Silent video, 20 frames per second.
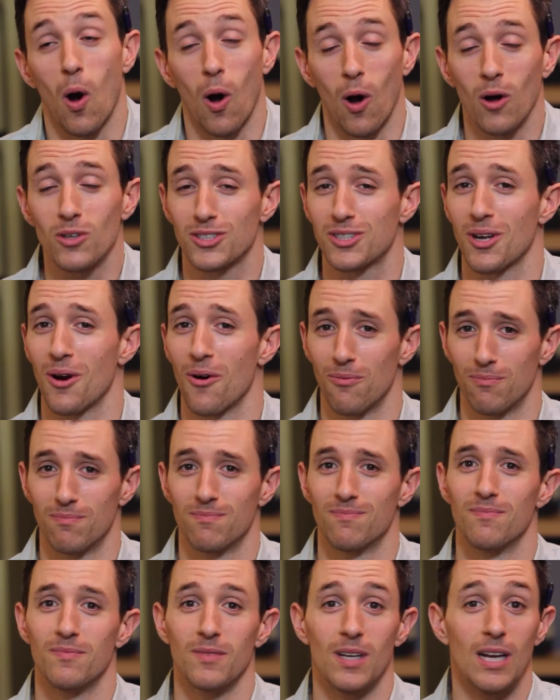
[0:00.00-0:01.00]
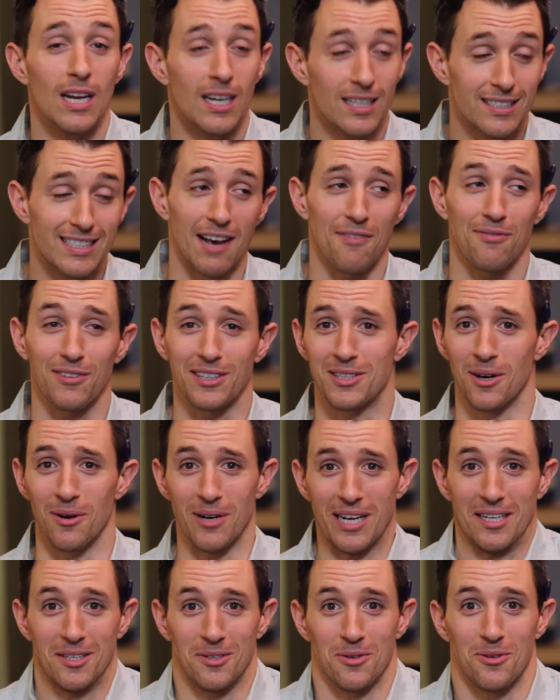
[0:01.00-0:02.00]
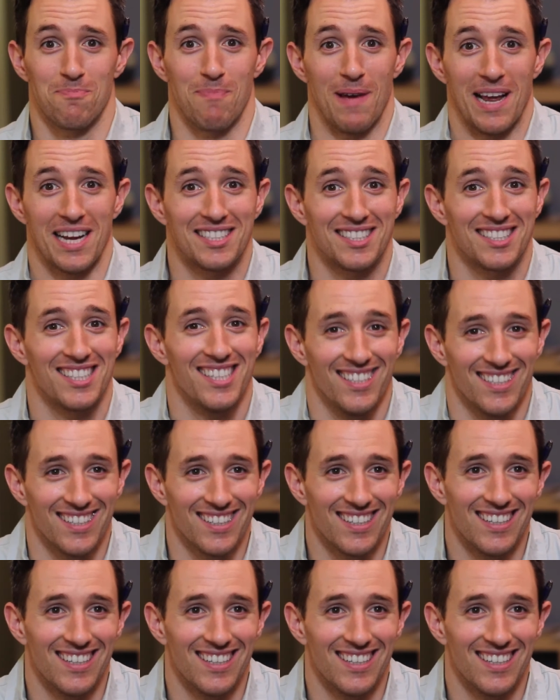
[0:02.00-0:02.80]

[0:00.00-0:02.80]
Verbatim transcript: Also, definitely don't eat toothpaste.